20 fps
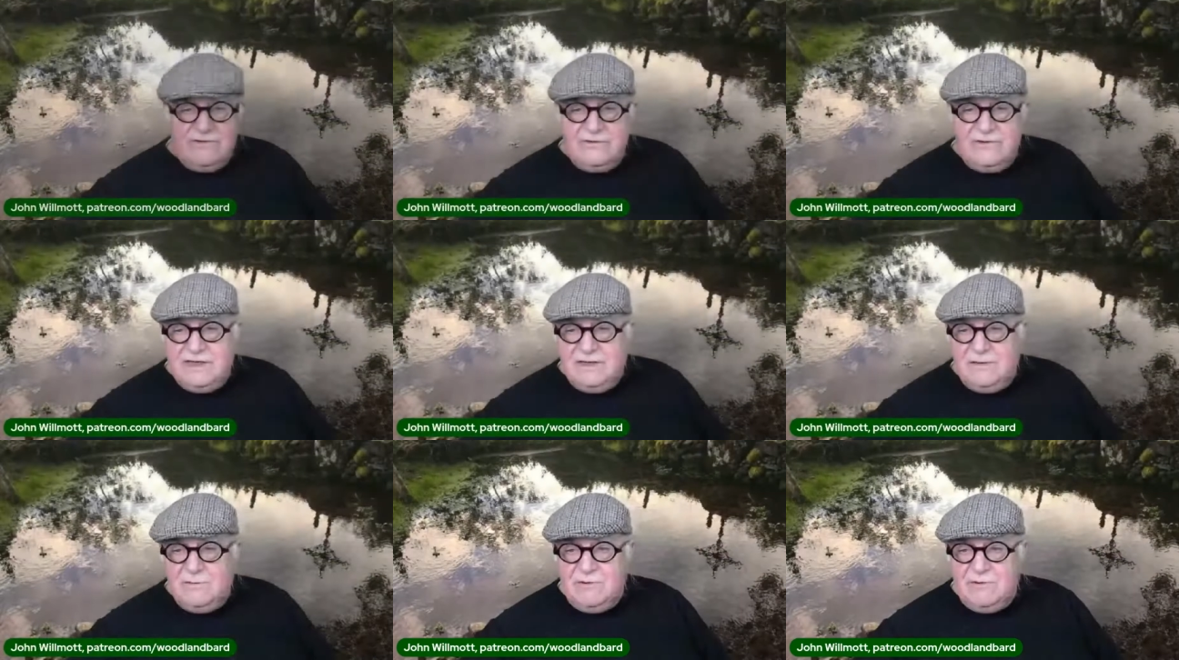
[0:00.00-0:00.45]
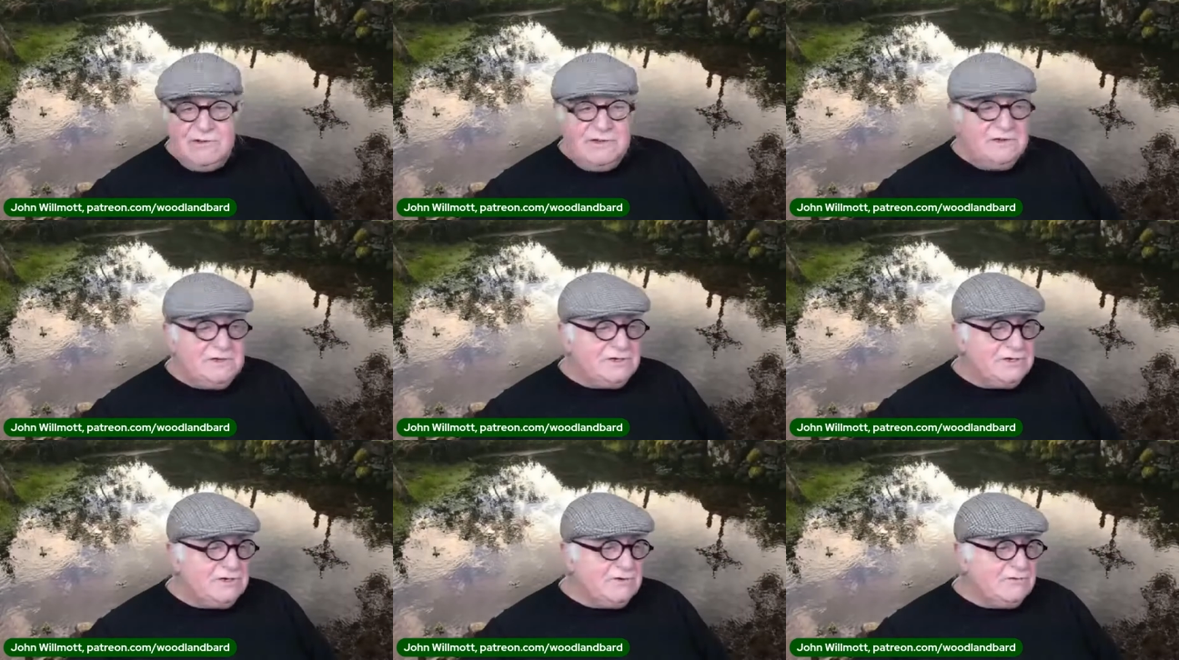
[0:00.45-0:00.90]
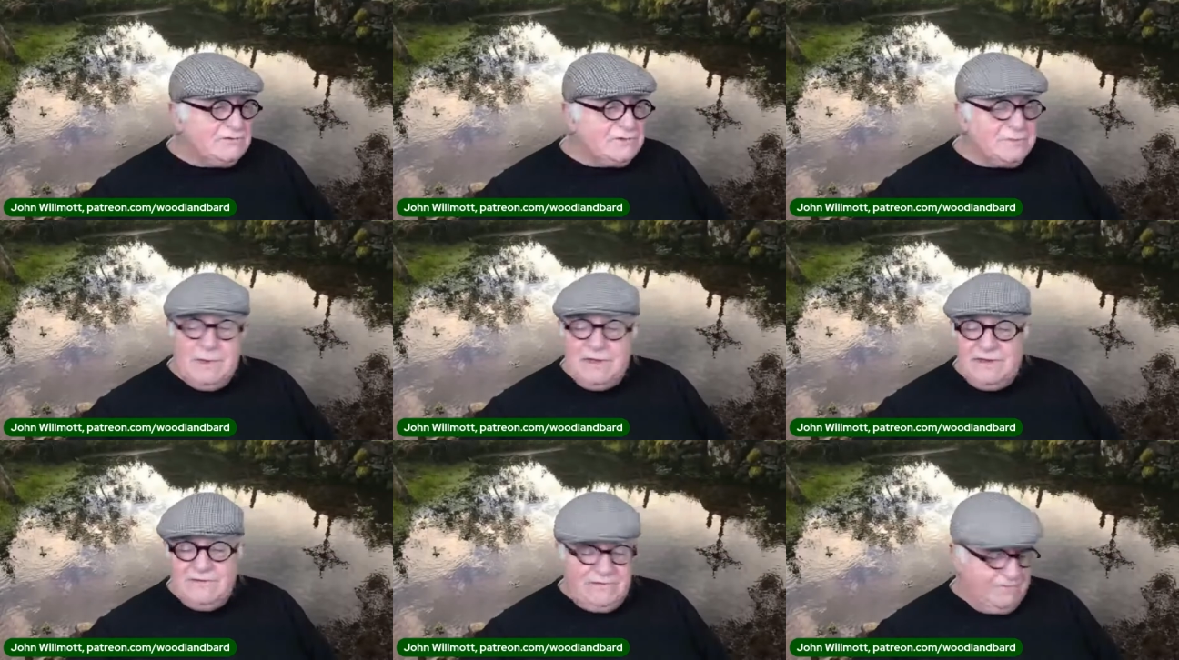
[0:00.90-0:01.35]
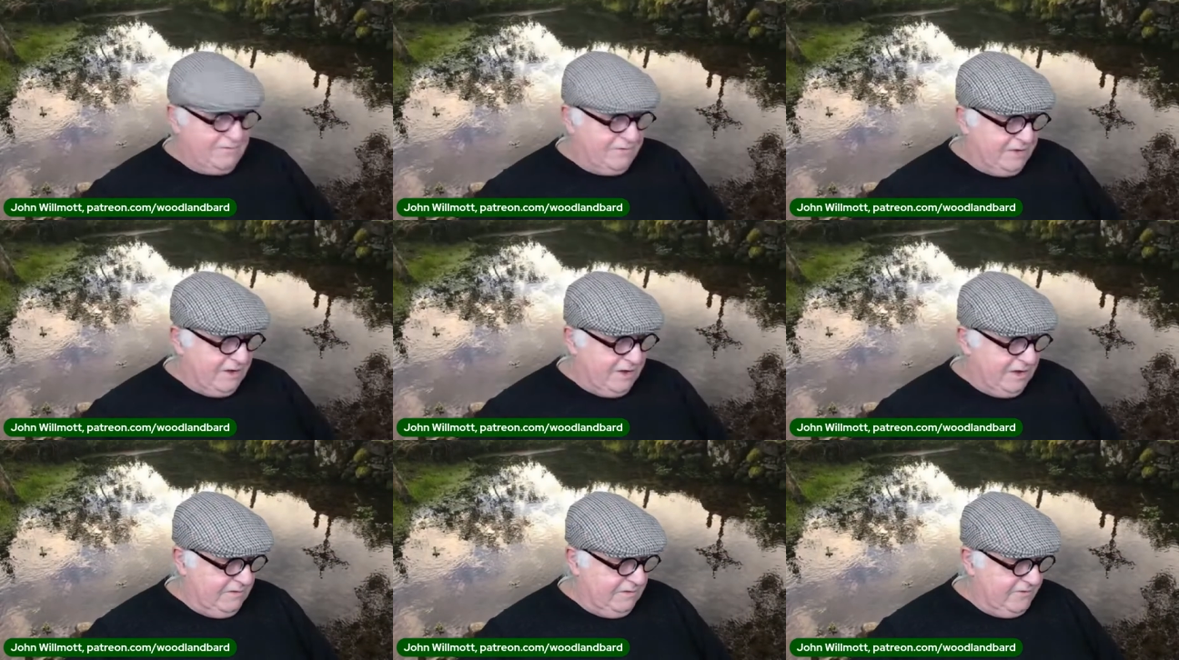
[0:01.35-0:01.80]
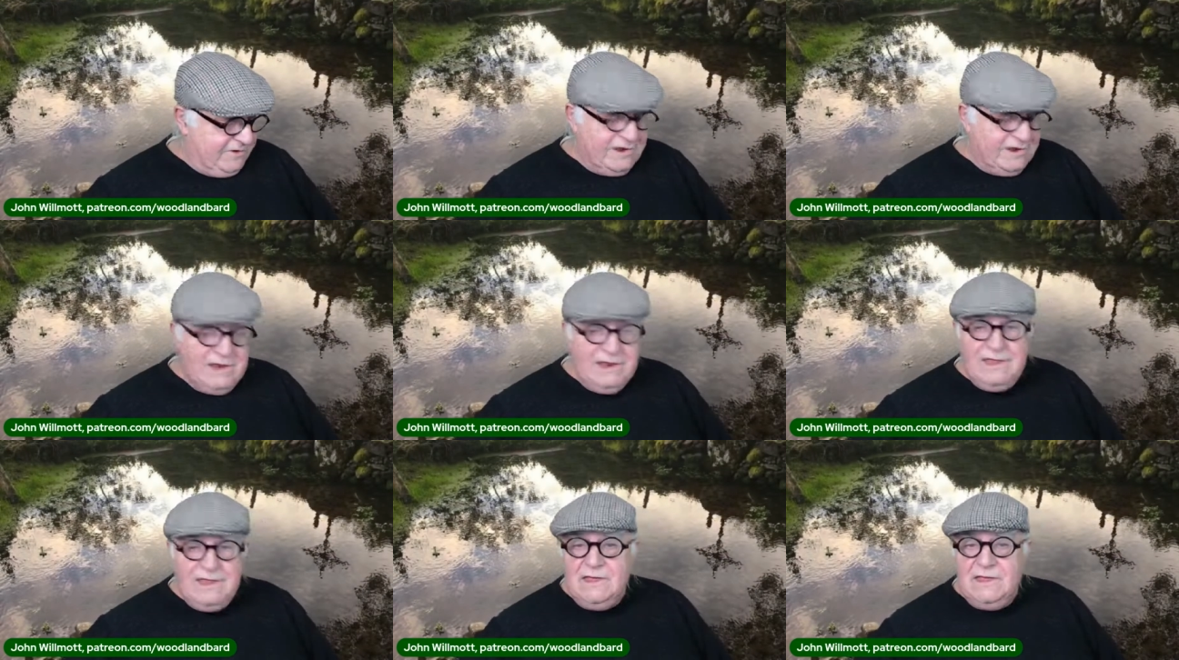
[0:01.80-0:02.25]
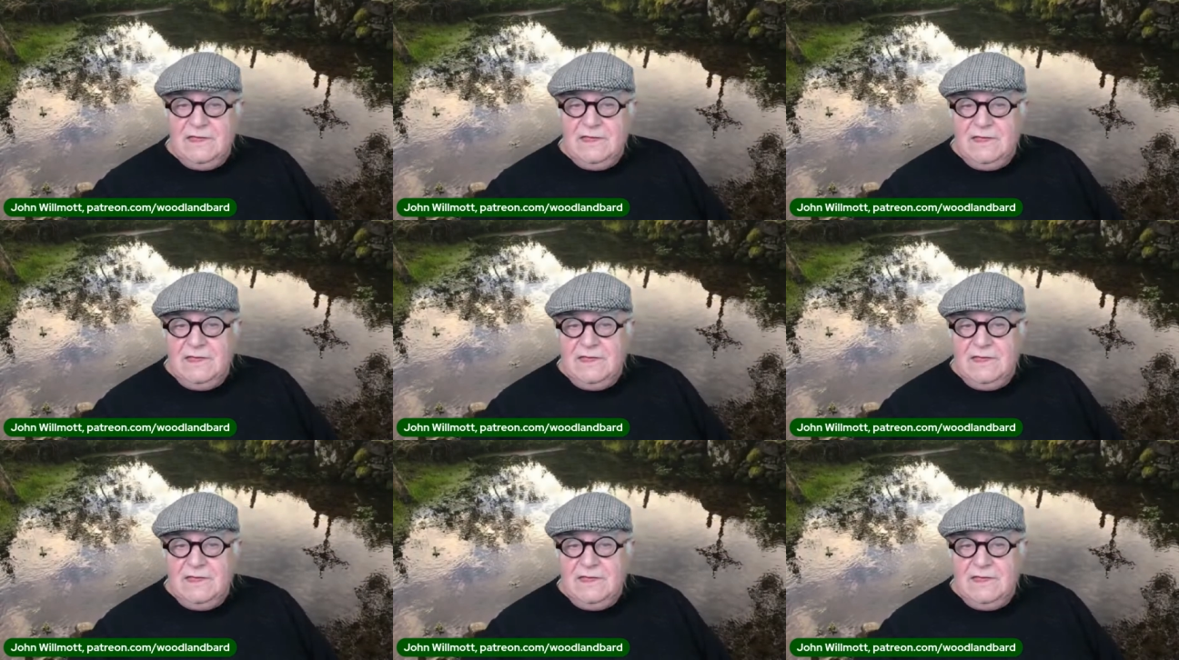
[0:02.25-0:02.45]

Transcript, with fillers: to it anymore in a short space of time, really.